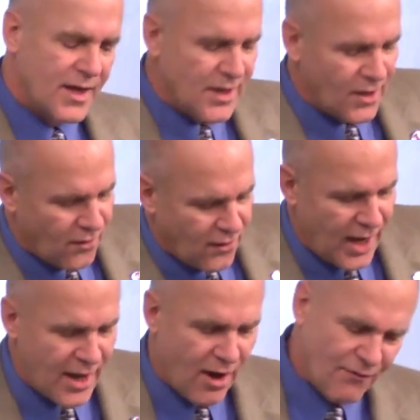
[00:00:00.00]
You know,
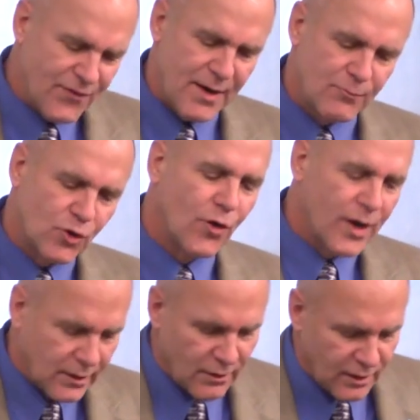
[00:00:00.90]
I often am
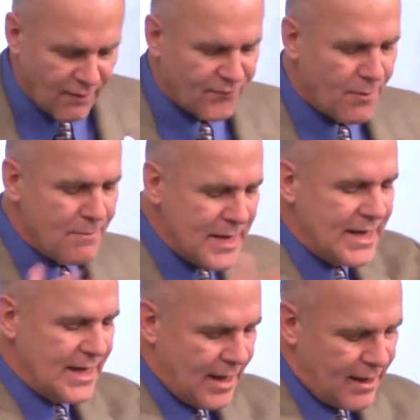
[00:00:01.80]
critical of the
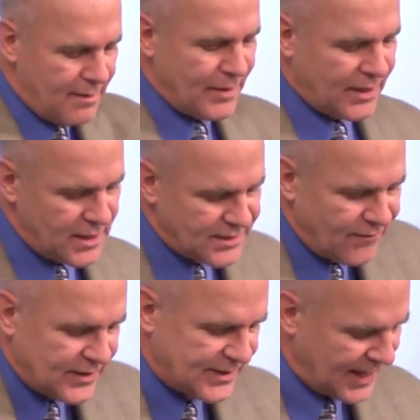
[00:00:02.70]
media because
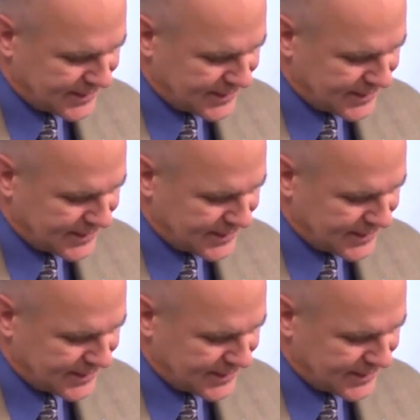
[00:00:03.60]
of its